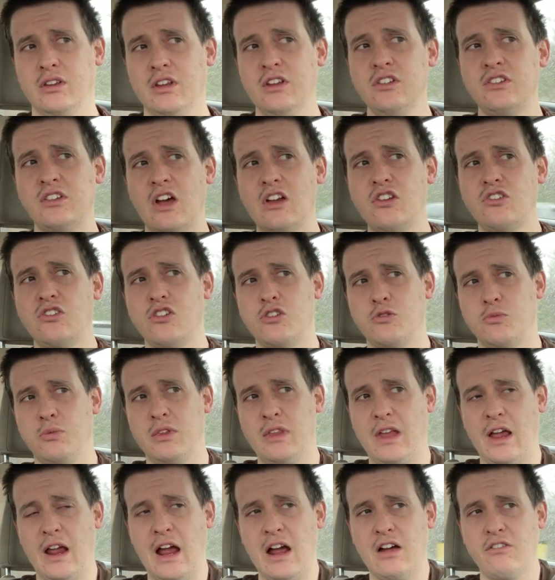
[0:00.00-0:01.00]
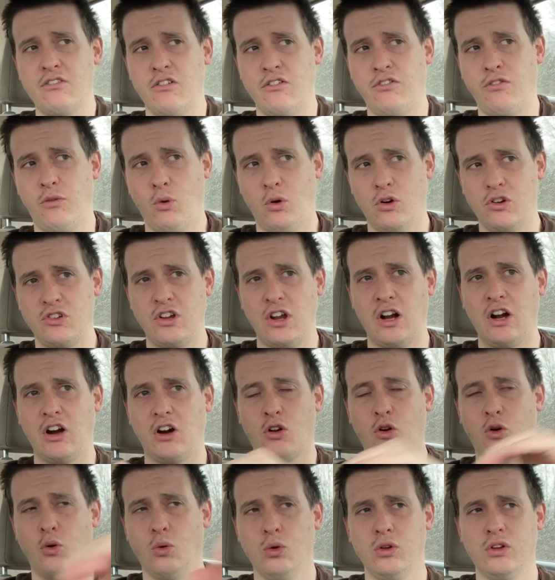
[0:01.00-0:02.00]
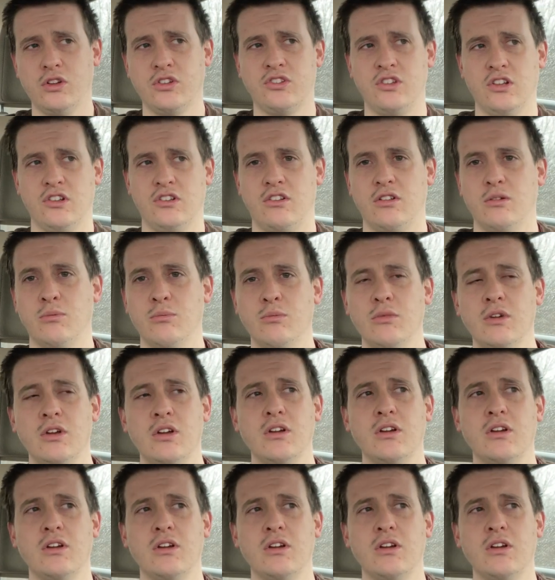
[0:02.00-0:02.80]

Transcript: These engines, they have a forced air cooling system.